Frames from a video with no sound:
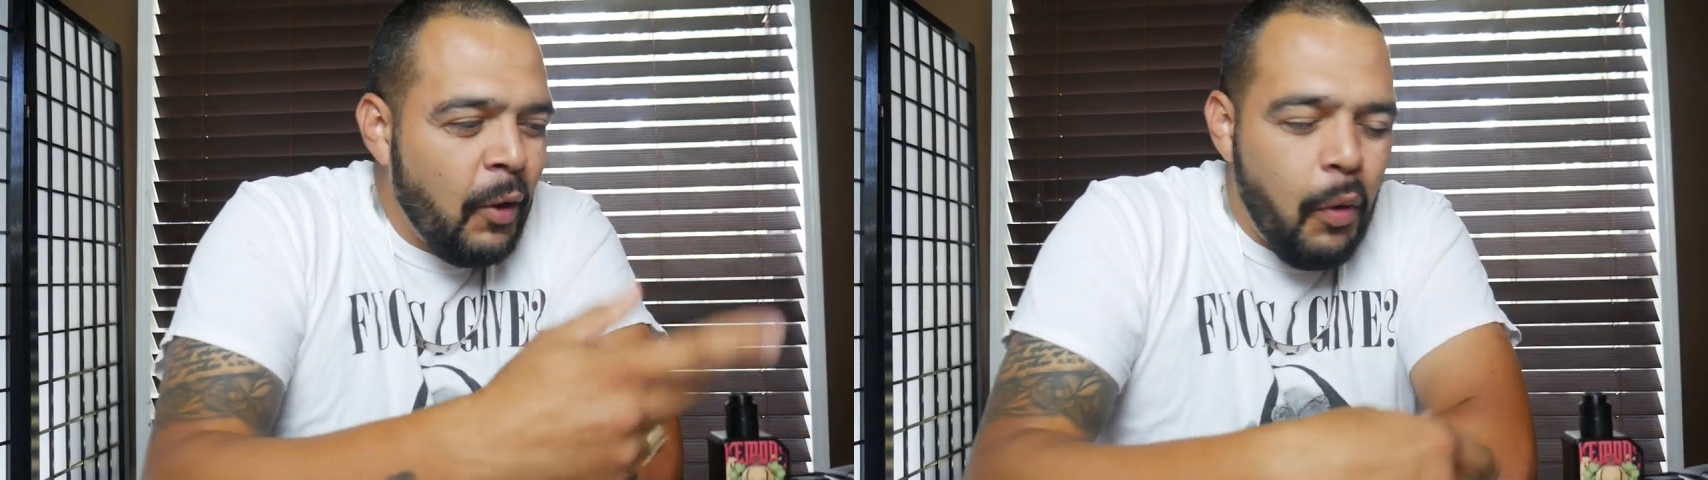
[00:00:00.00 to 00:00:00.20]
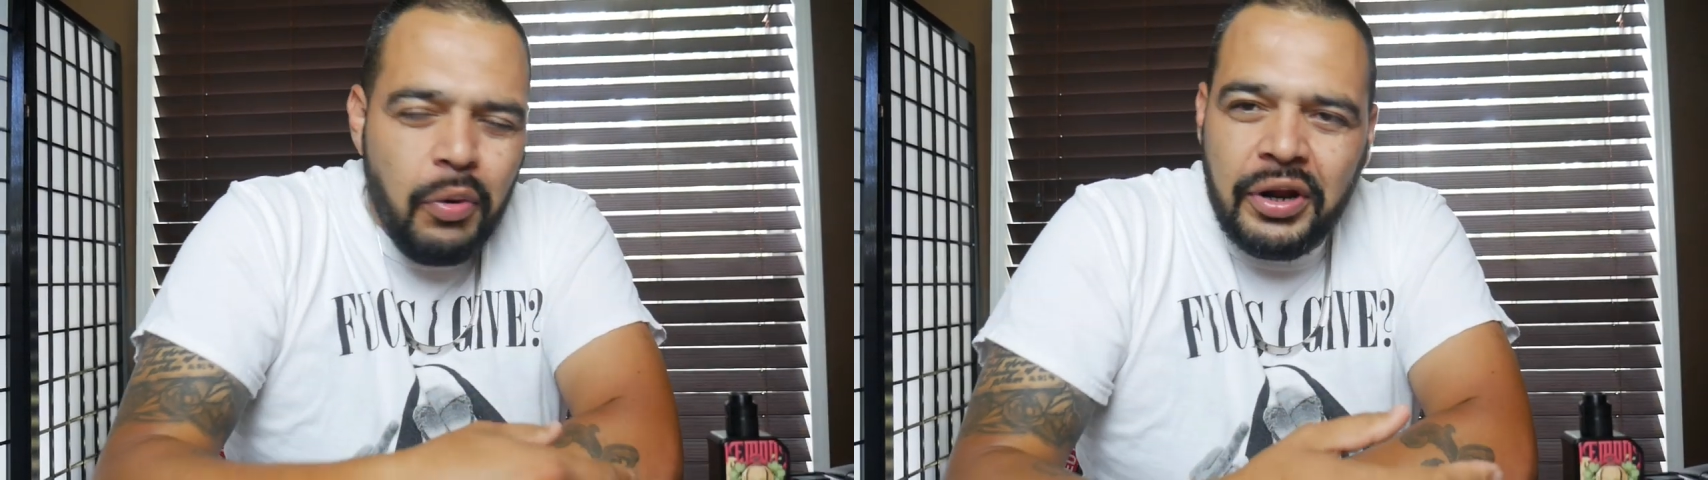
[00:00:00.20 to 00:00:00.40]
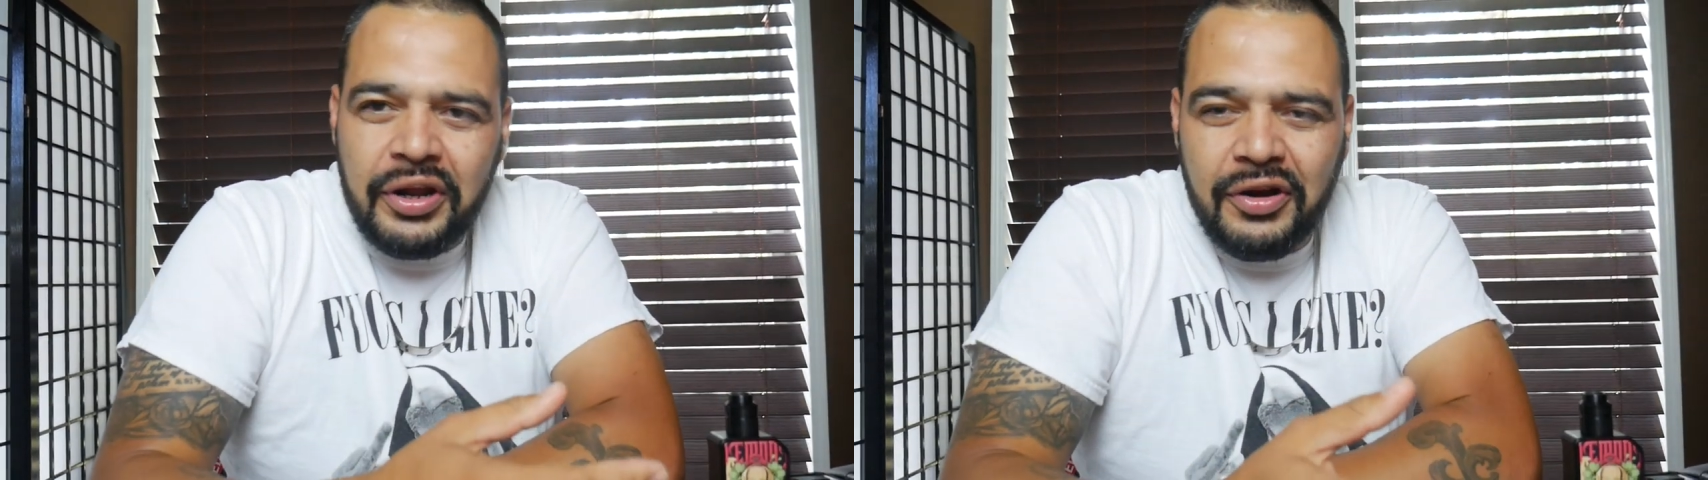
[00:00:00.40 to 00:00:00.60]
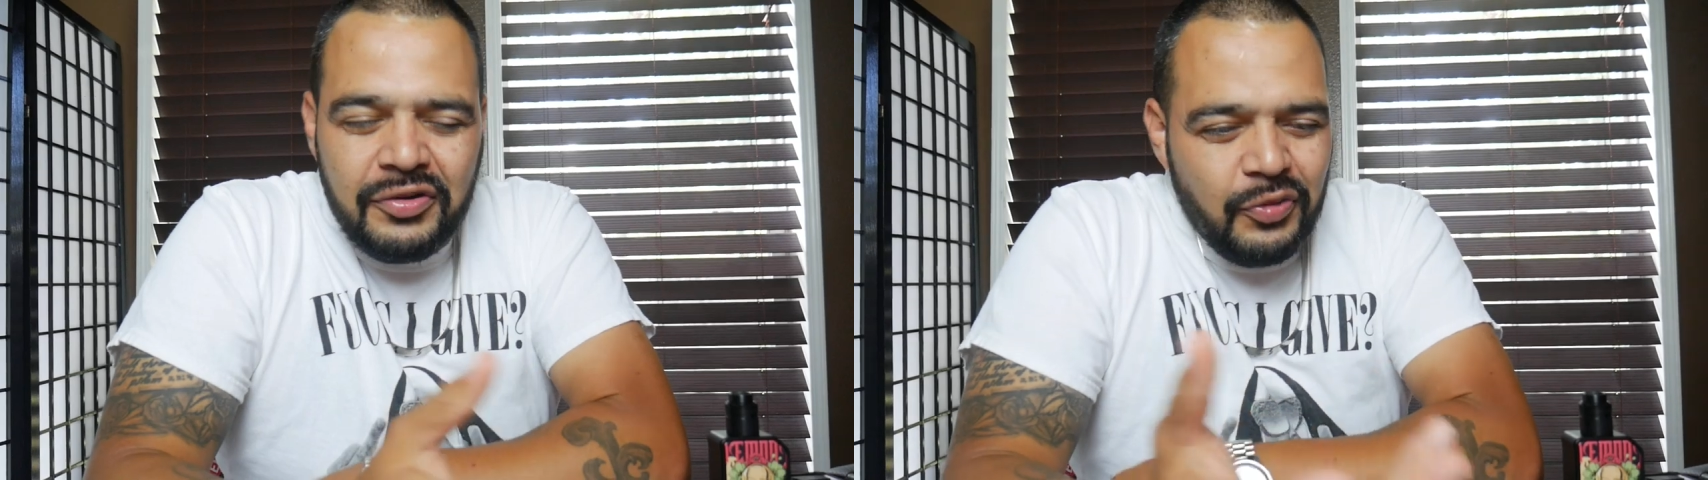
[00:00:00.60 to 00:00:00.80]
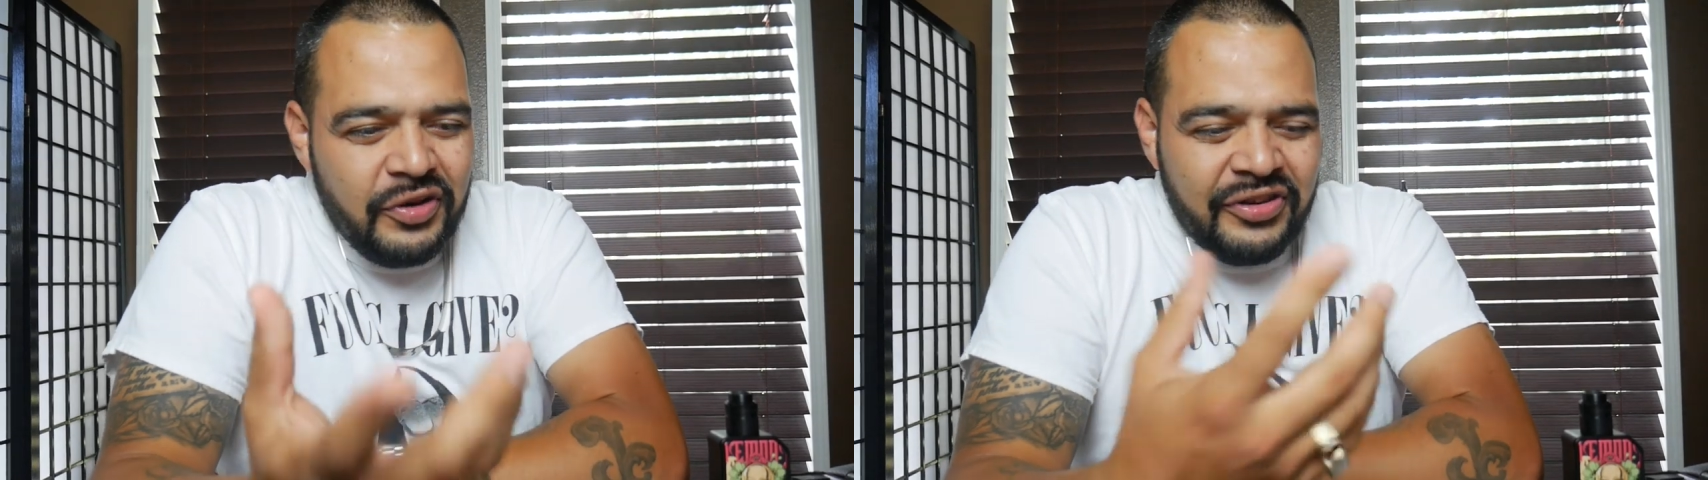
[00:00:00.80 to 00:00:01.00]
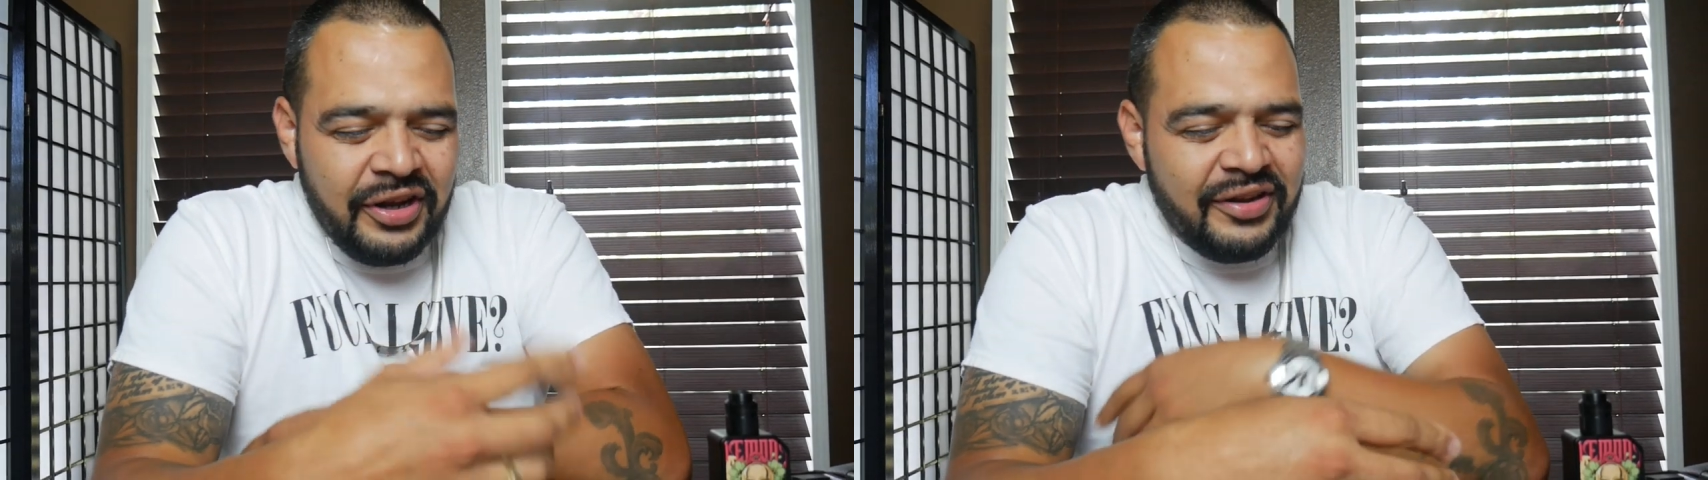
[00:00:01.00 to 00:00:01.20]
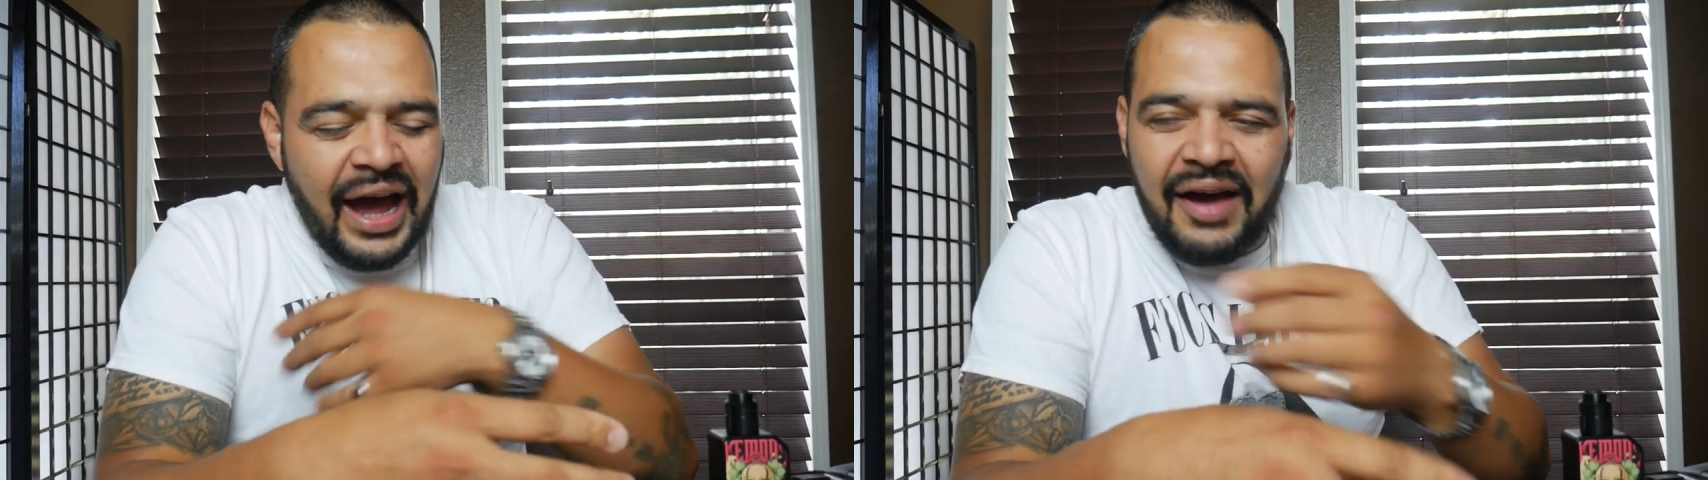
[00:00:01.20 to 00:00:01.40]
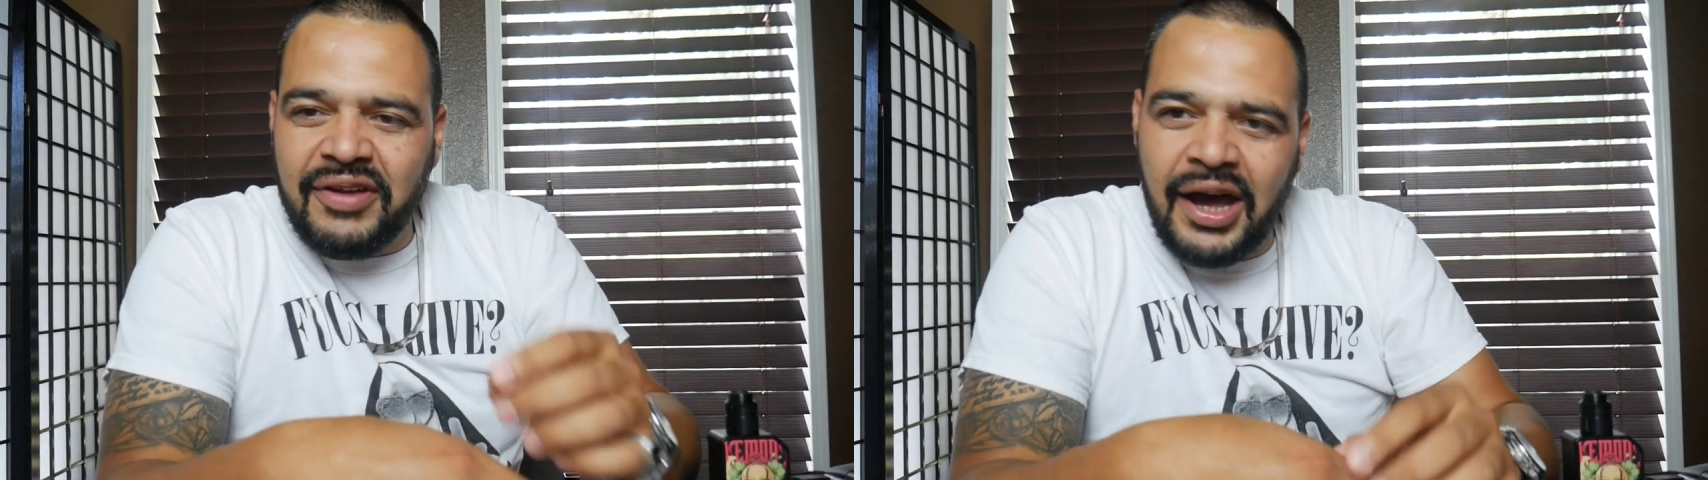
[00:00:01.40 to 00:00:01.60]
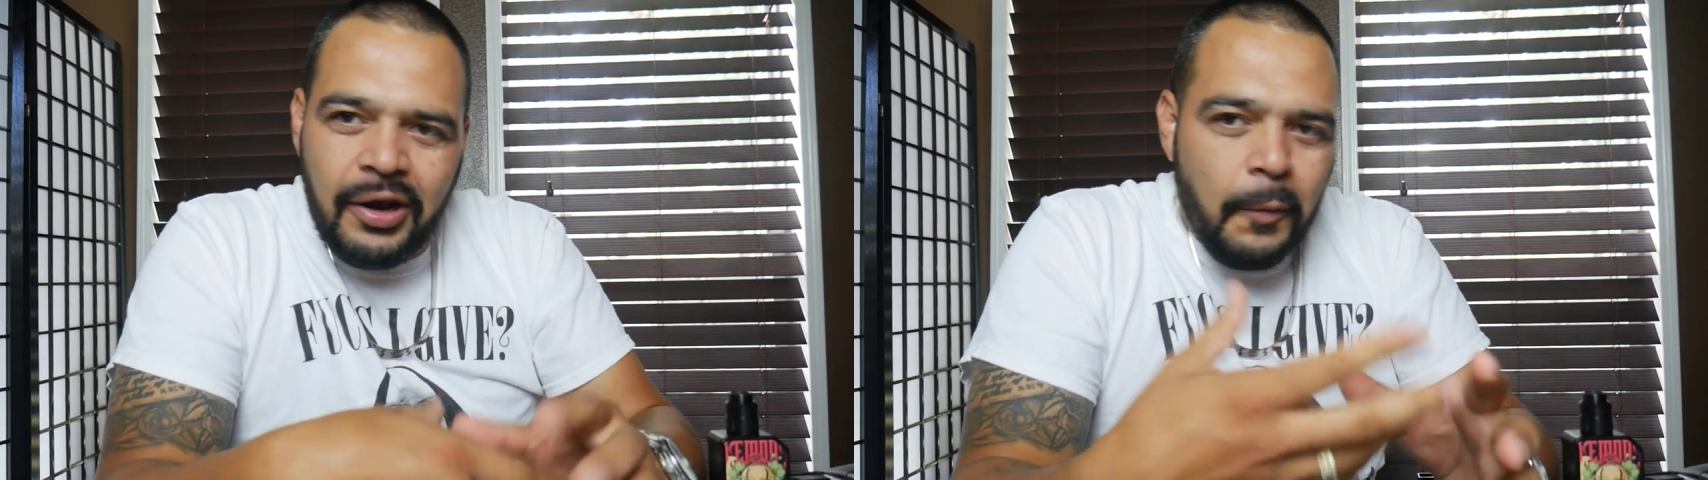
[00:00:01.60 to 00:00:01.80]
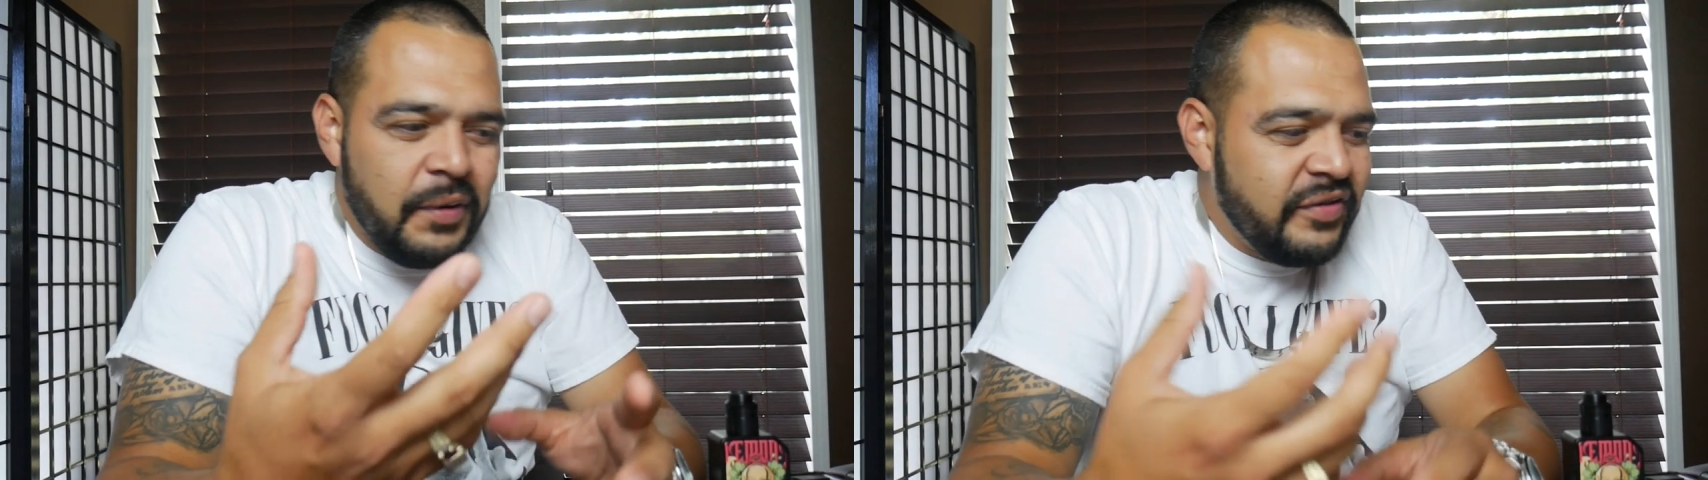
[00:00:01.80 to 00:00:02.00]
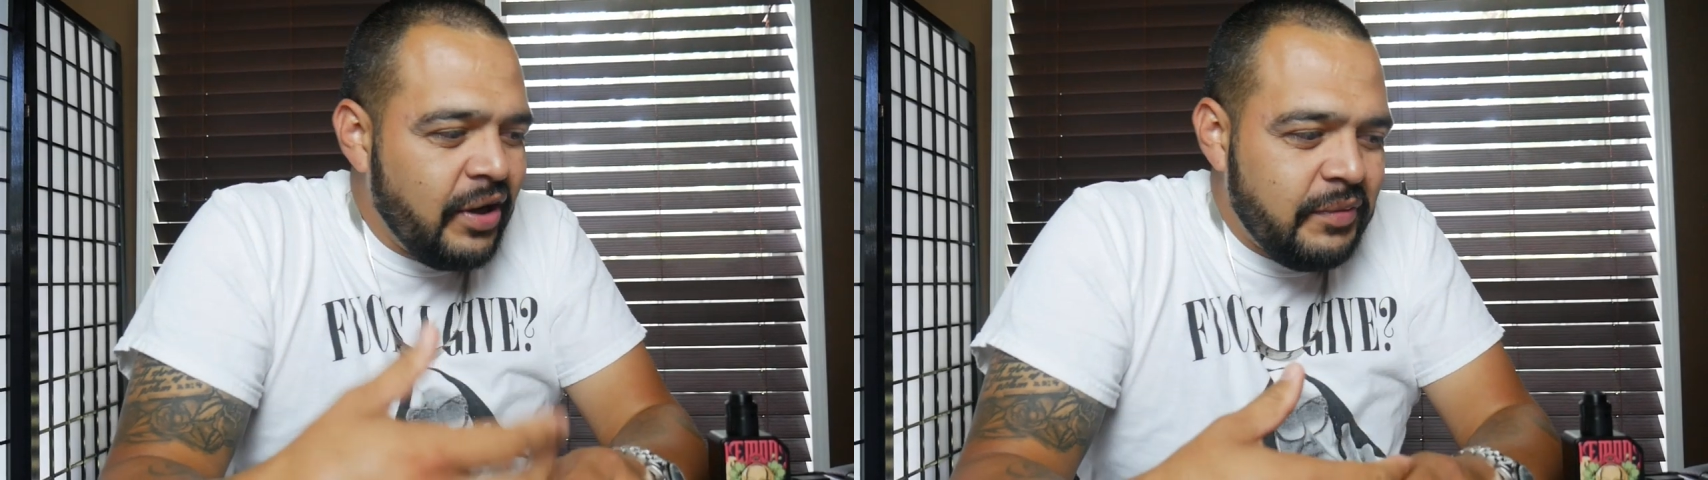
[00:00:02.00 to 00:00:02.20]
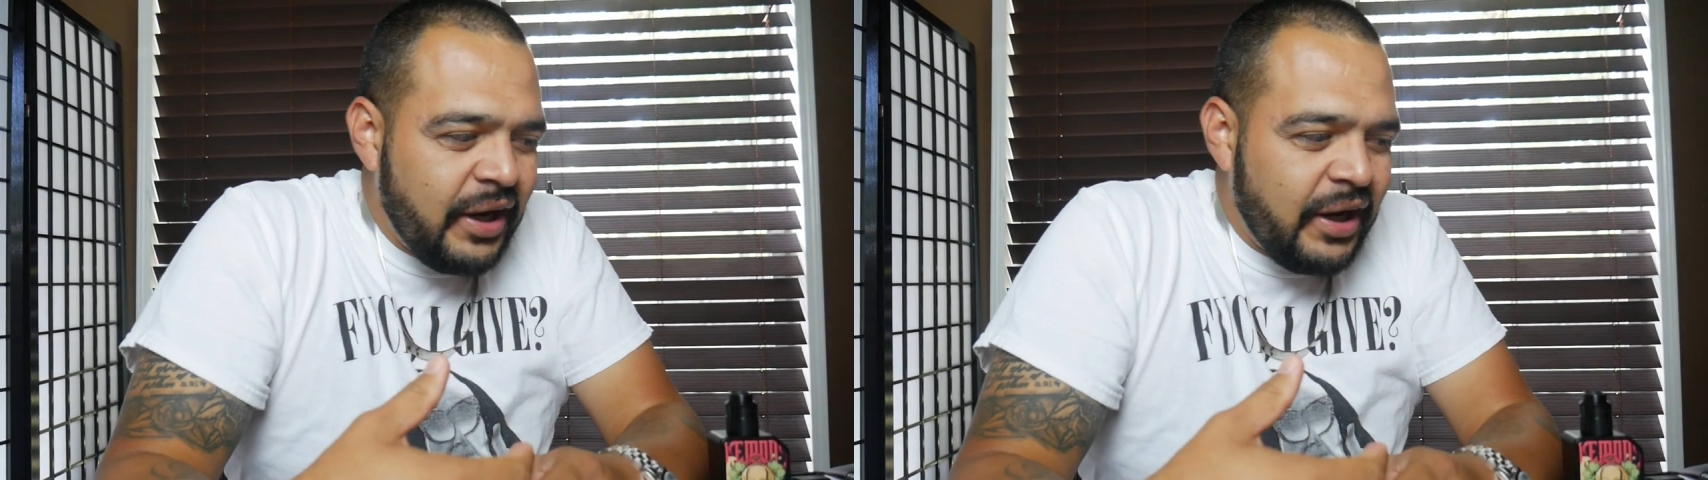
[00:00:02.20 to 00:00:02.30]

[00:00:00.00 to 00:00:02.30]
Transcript: What we're going to do is we're just going to dive down, open this up,